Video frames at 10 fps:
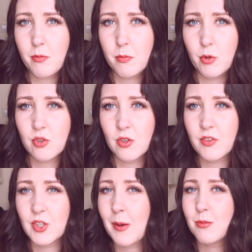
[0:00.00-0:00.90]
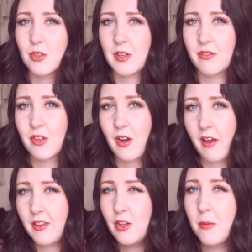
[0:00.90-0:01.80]
Bluetooth adapter even. I
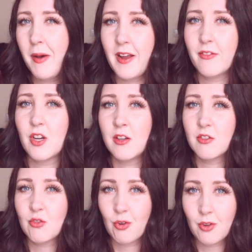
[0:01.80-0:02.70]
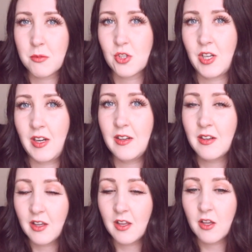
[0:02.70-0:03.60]
think you might have to unscrew the machine.